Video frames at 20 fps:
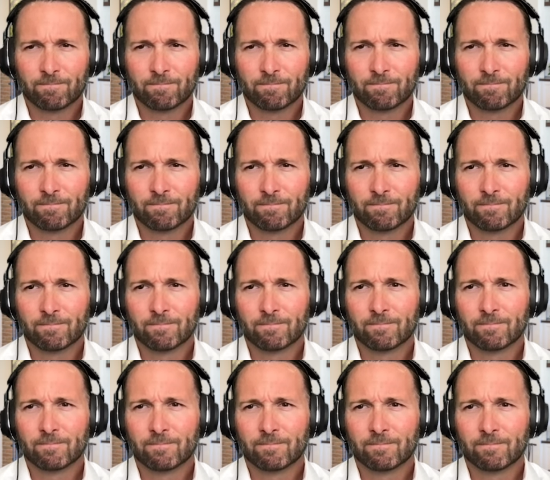
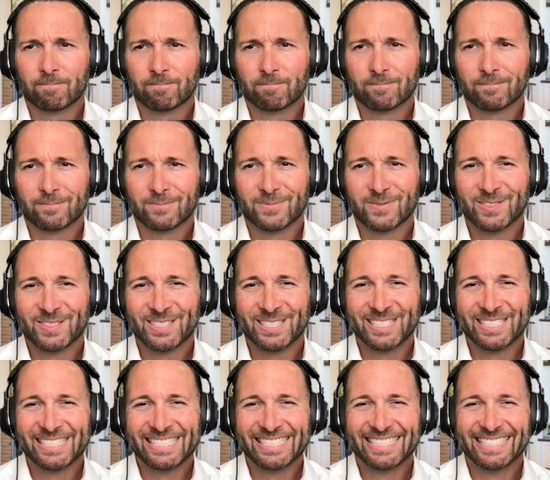
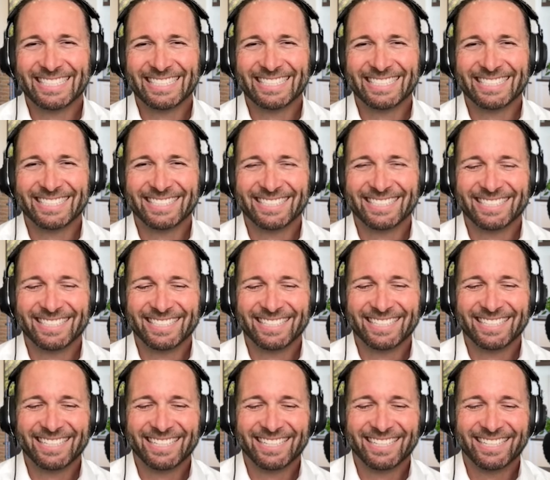
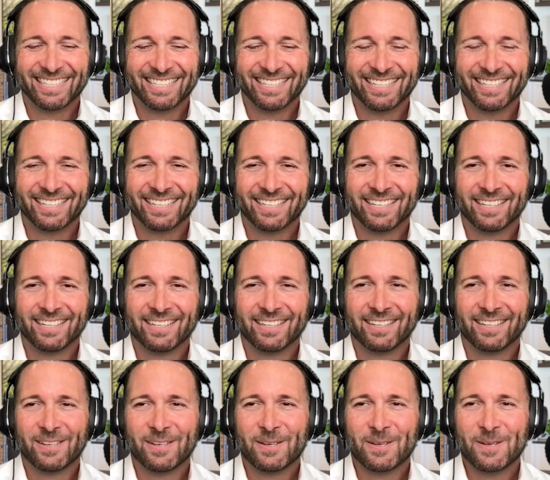
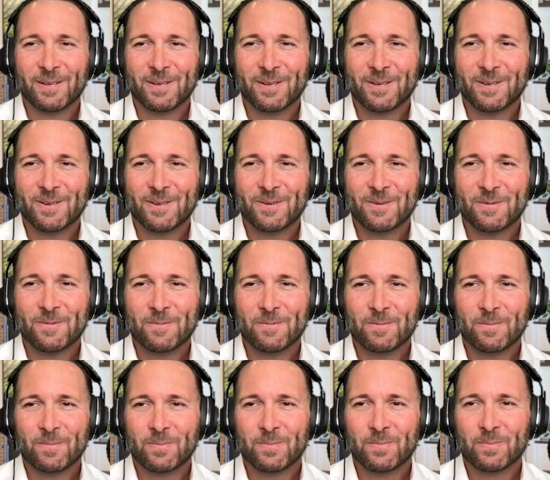
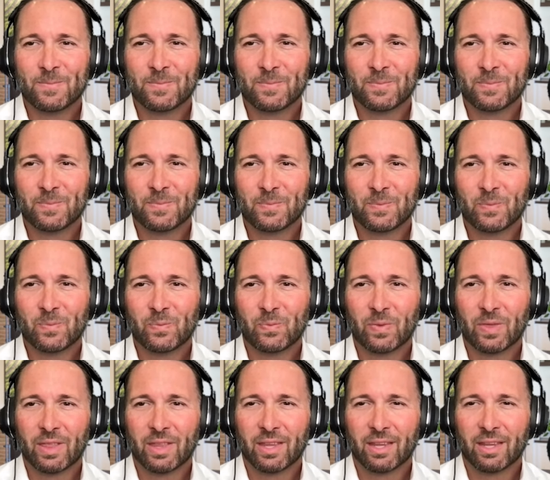
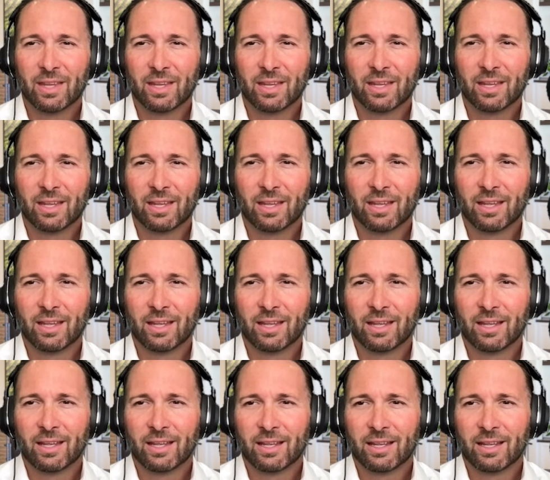[no speech]